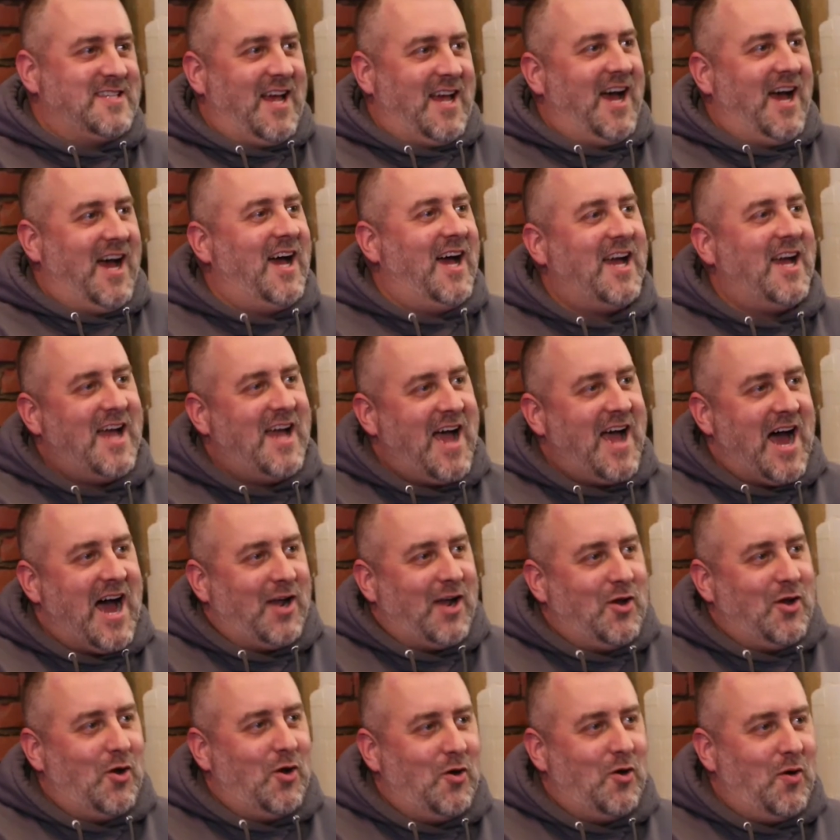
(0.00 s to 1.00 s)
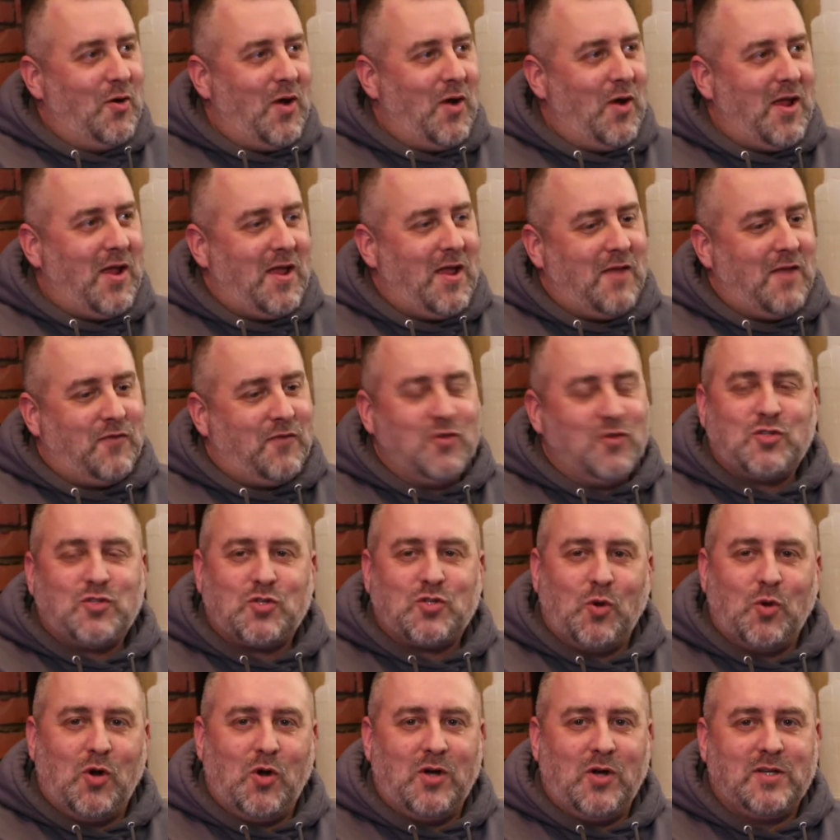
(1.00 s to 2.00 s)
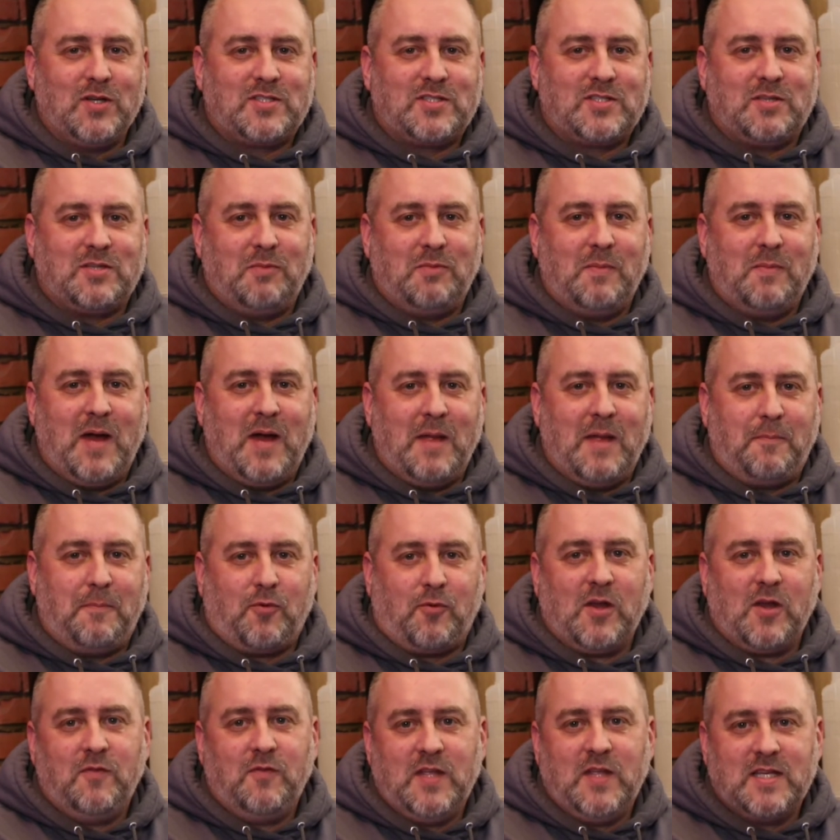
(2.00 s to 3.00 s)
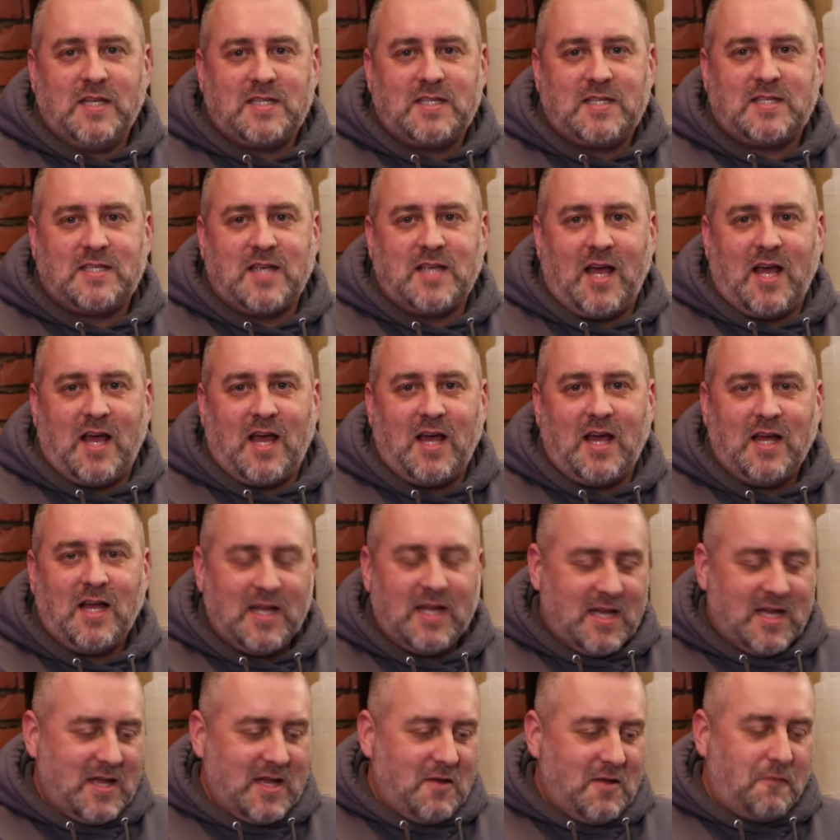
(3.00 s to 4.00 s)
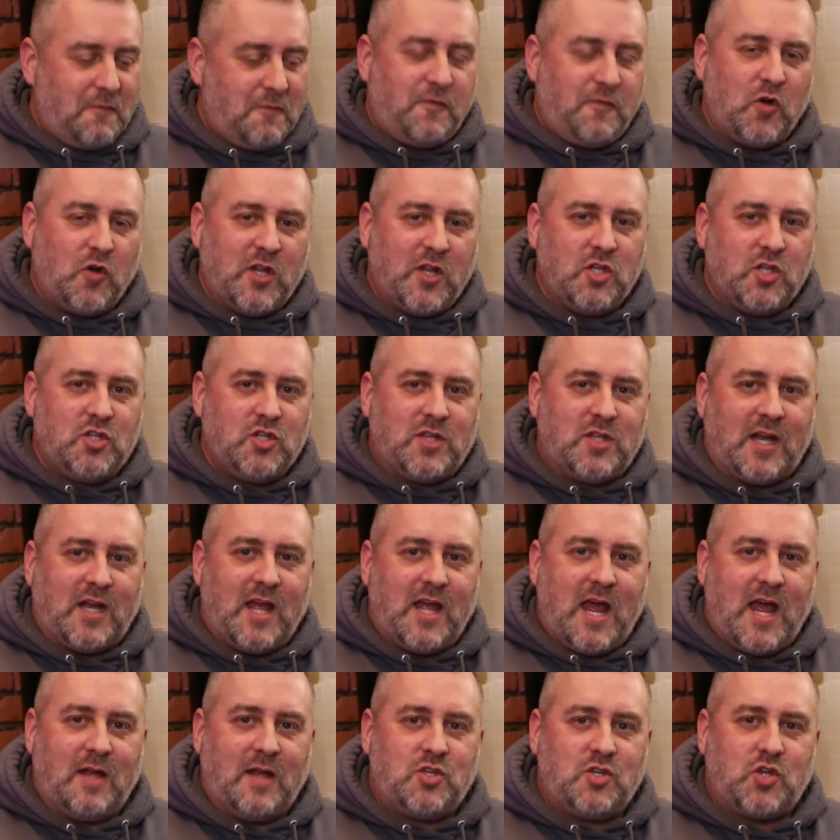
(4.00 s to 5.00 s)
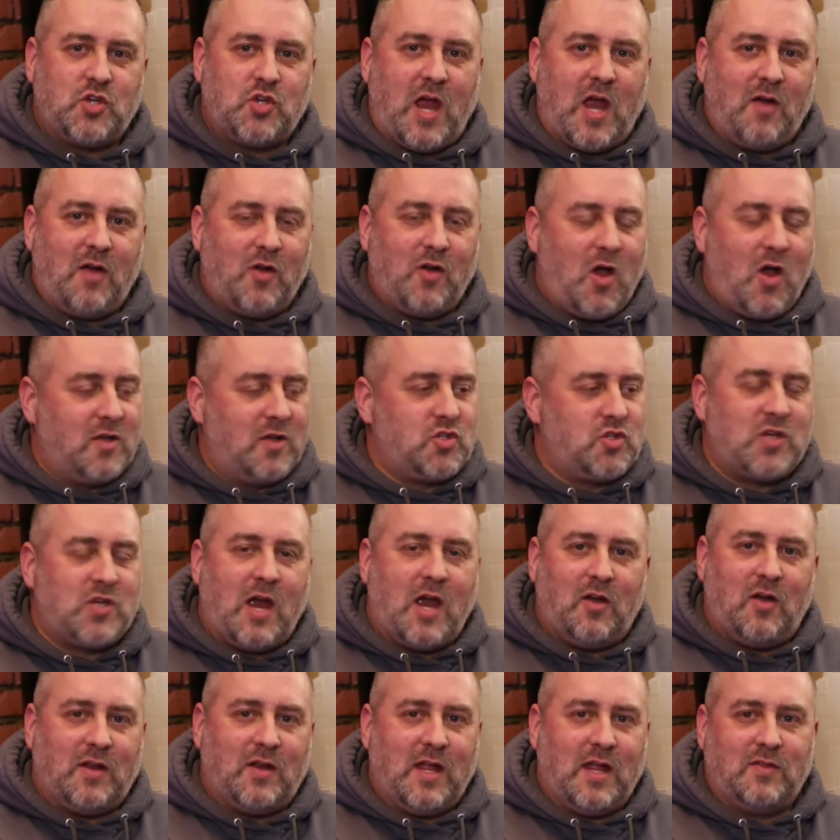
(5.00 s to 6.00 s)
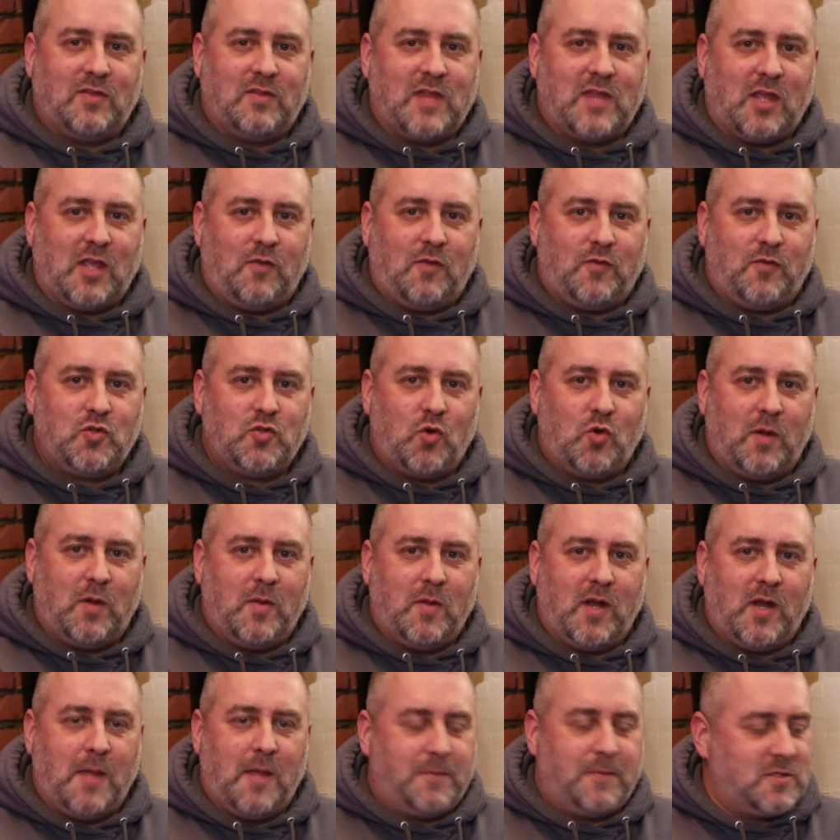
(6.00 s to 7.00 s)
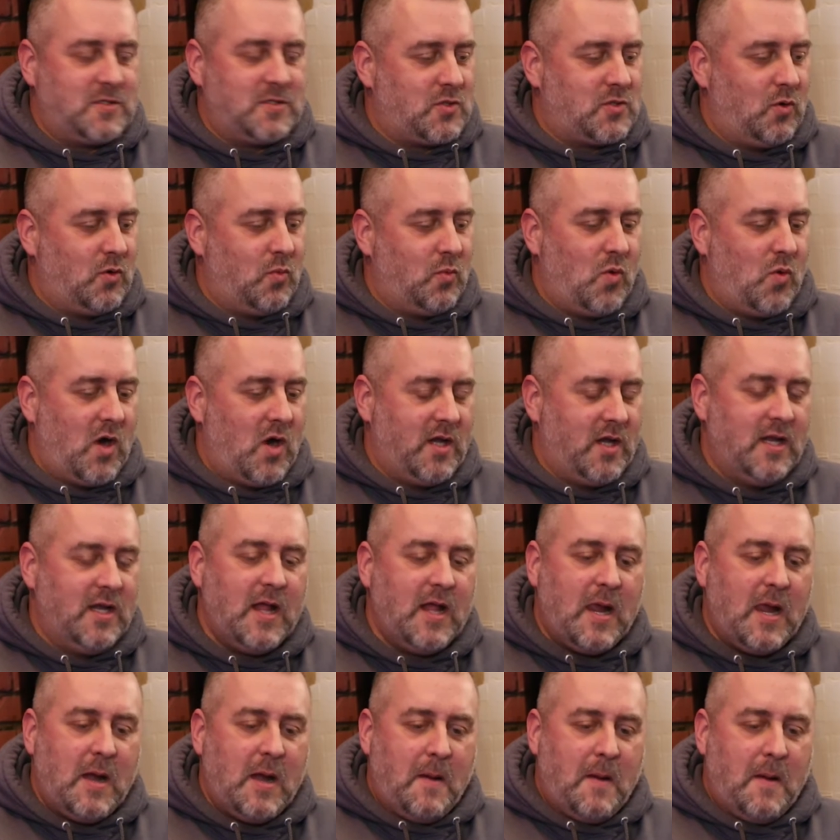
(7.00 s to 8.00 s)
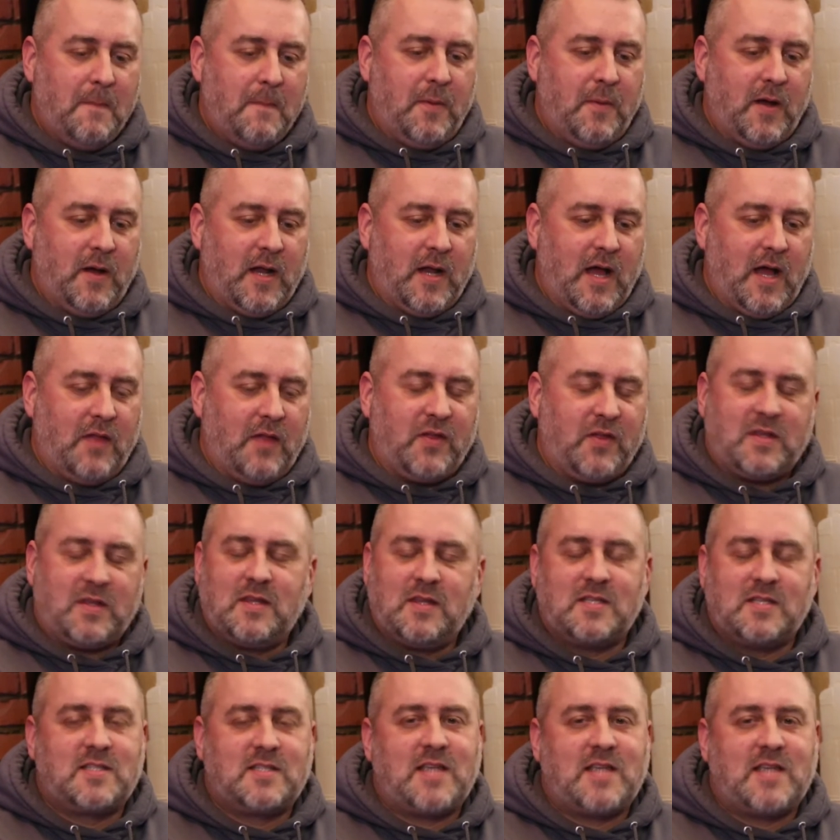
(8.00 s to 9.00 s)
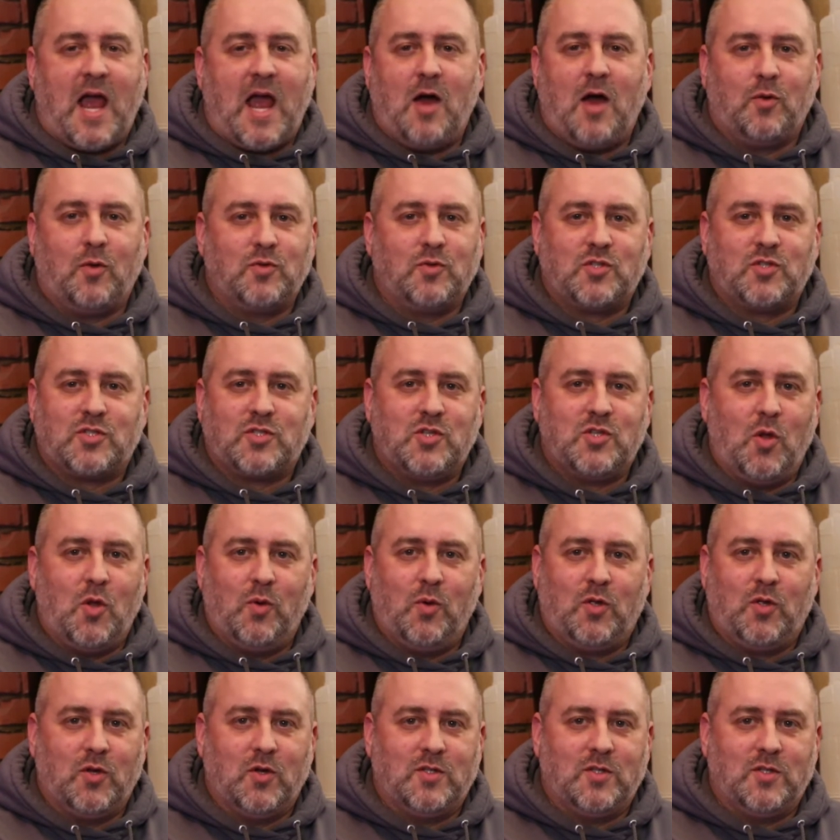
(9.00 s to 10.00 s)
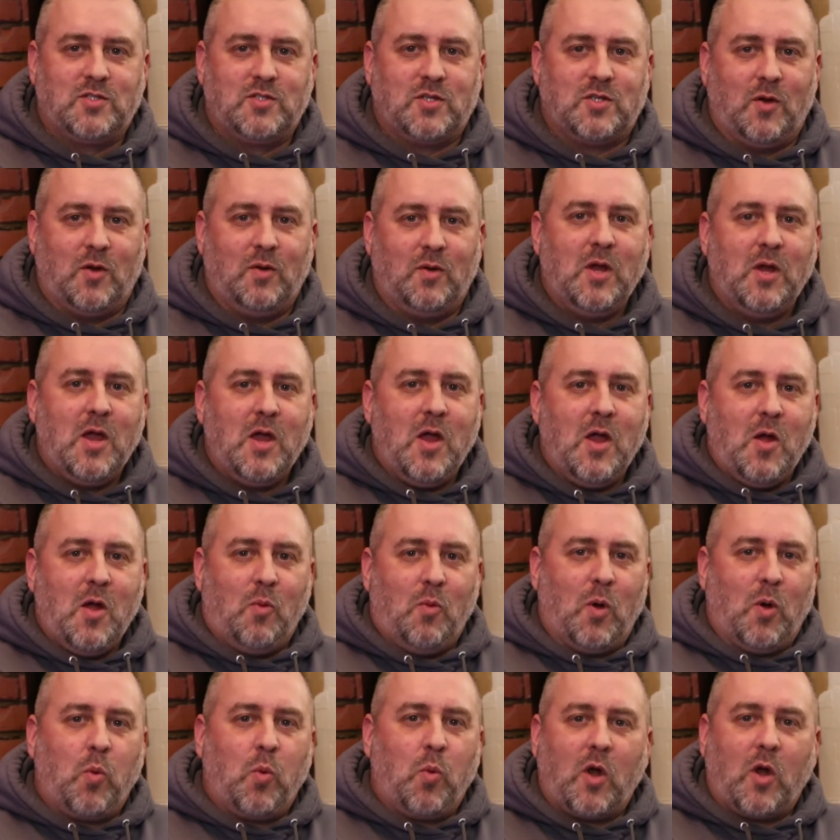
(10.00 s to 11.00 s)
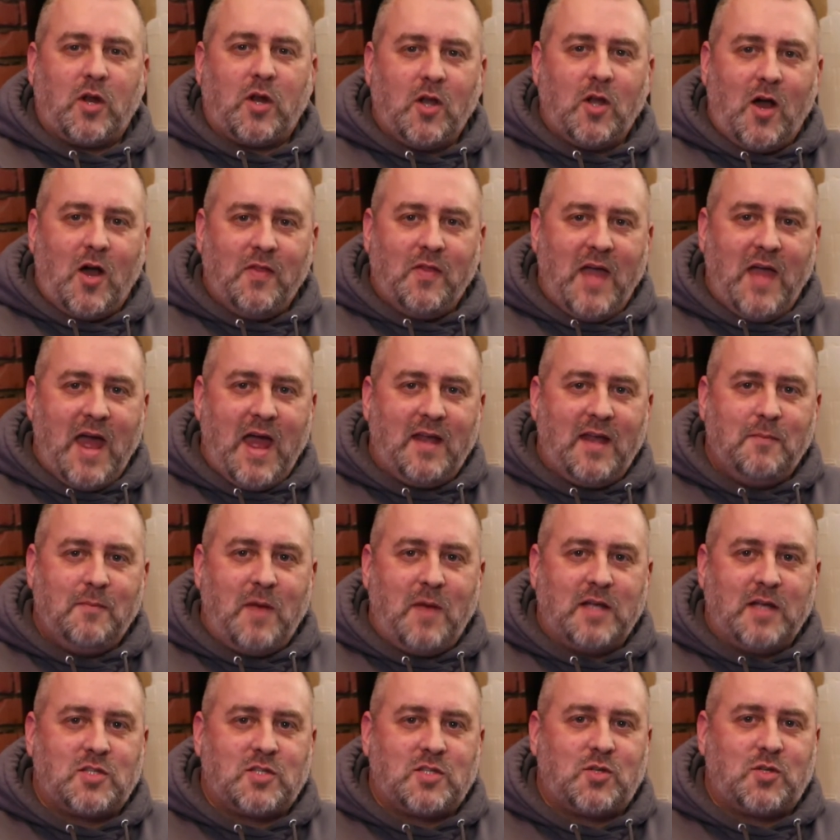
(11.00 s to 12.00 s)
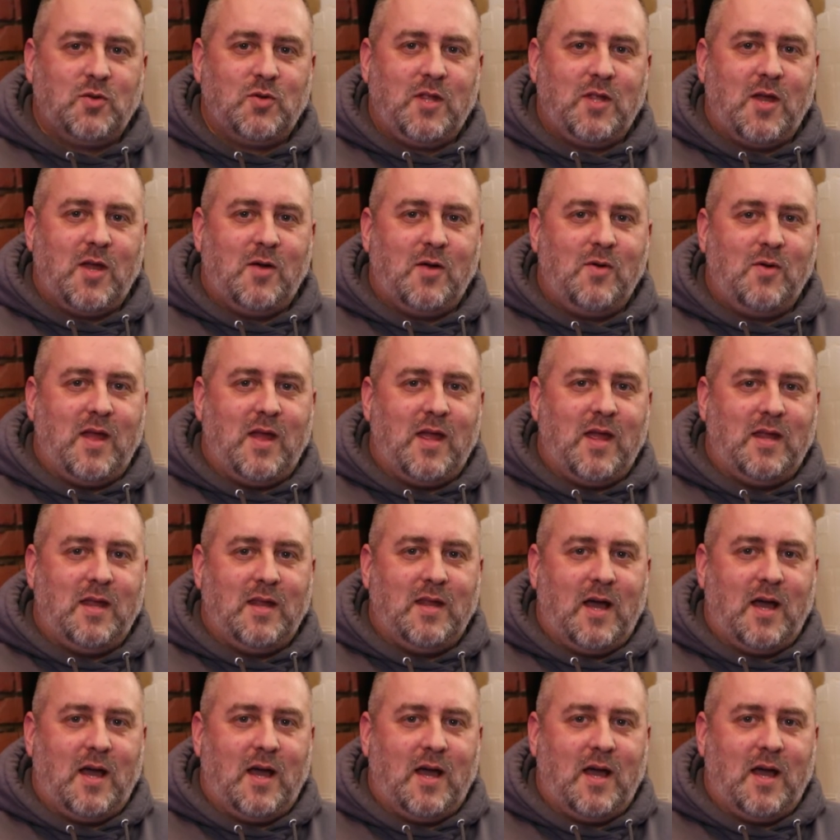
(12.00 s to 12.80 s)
uh, I don't know if you saw some of my previous uh, footage that I had Sharon on. Sharon, again, thank you for joining me on episode one. But uh, the, the, sound was just no good. So we're working on that in my studio. And